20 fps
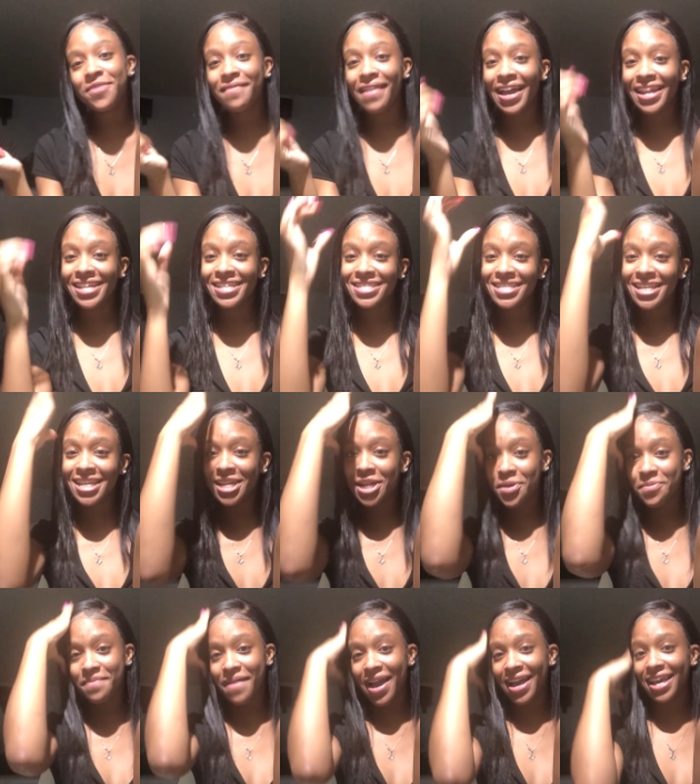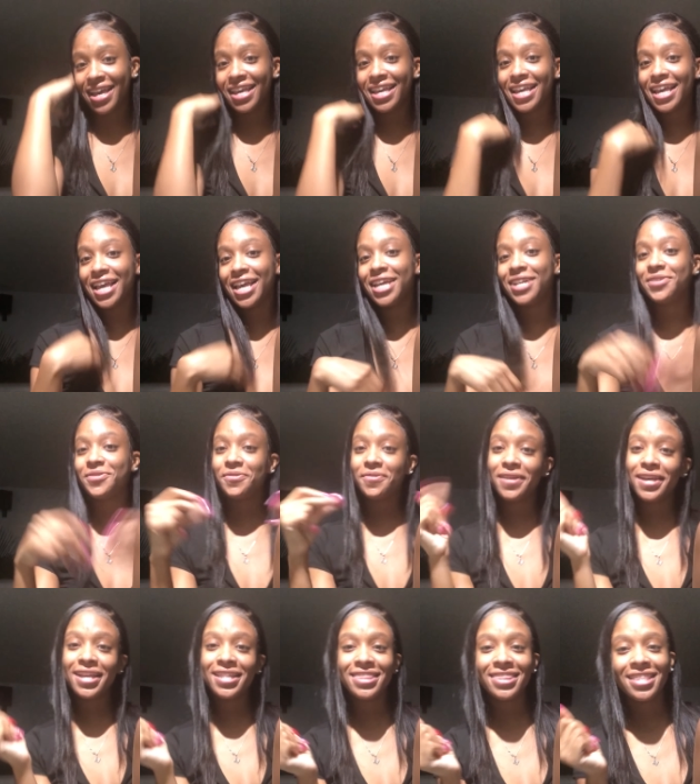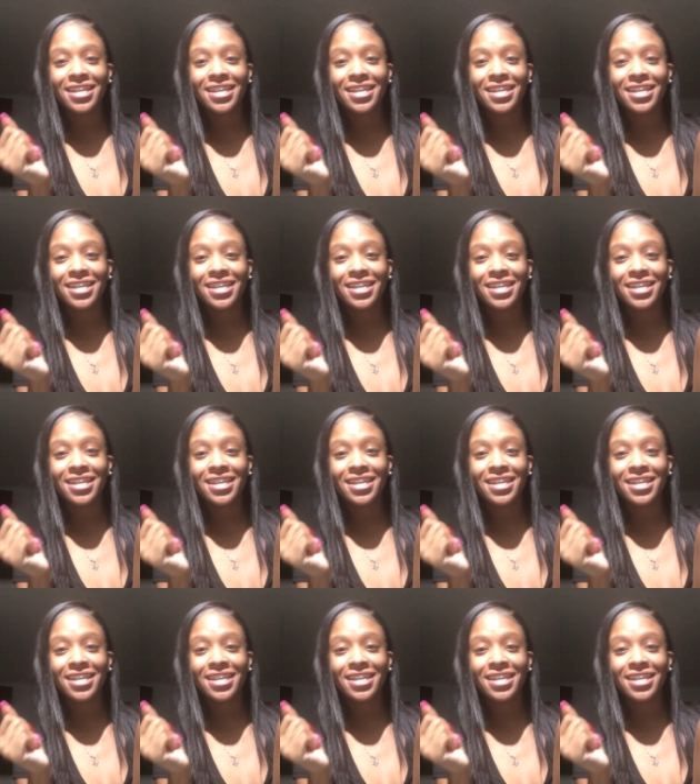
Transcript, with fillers: Maddy D and I'm back again with